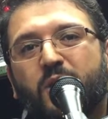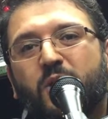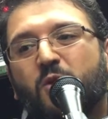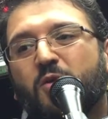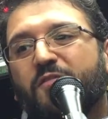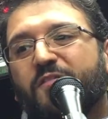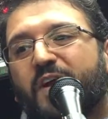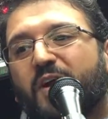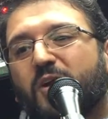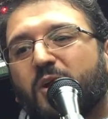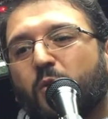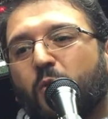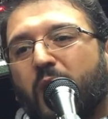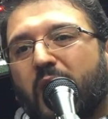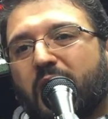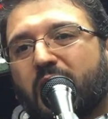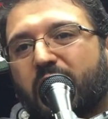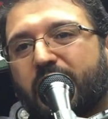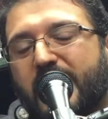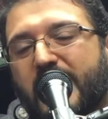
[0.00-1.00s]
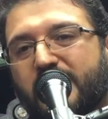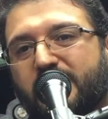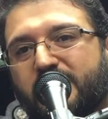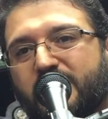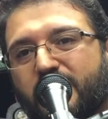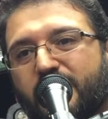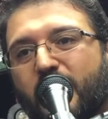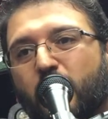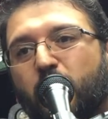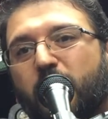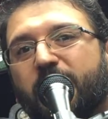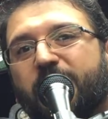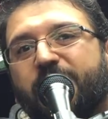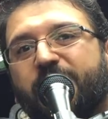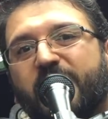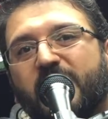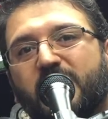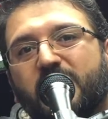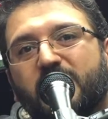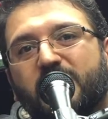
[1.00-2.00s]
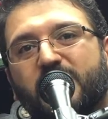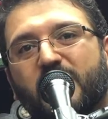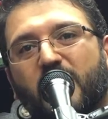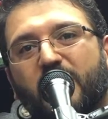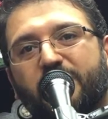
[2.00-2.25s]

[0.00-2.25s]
we know very well that they were filled